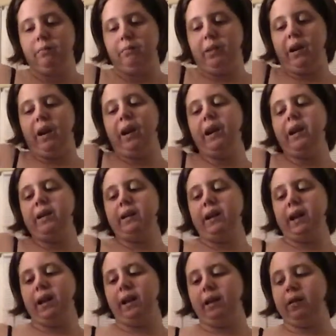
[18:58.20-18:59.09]
Behind
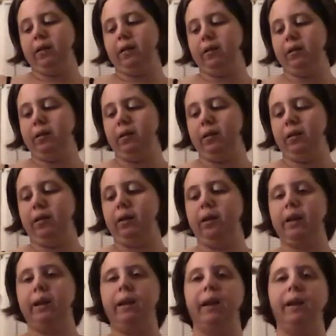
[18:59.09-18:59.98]
that,
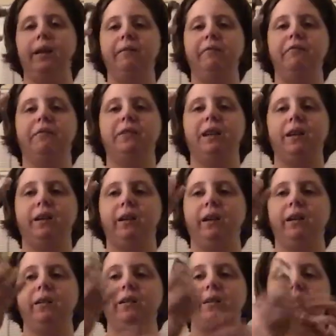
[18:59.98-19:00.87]
I have
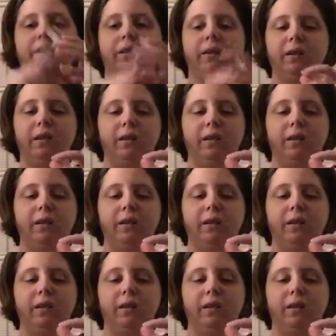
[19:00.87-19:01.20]
Darian's